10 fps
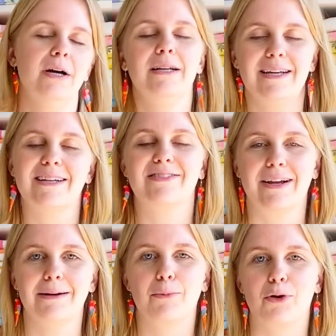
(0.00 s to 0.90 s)
take a
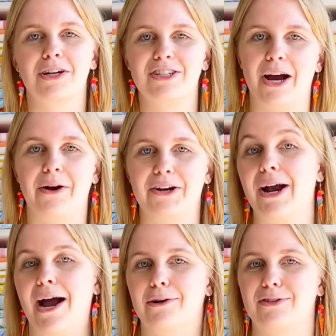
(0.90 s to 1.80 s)
second mortgage out on your
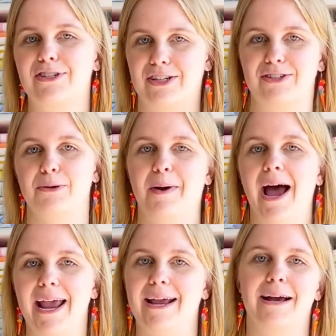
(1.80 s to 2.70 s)
house just to
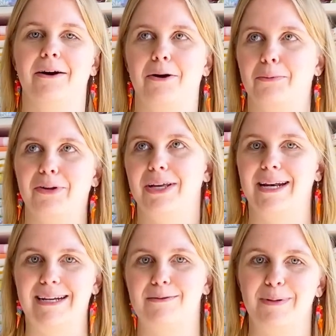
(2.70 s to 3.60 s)
buy a really
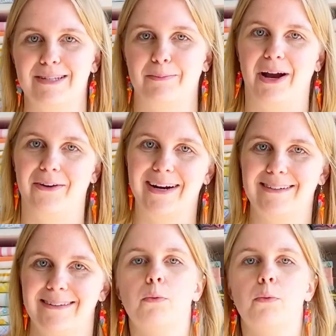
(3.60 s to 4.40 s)
nice piece of Pyrex.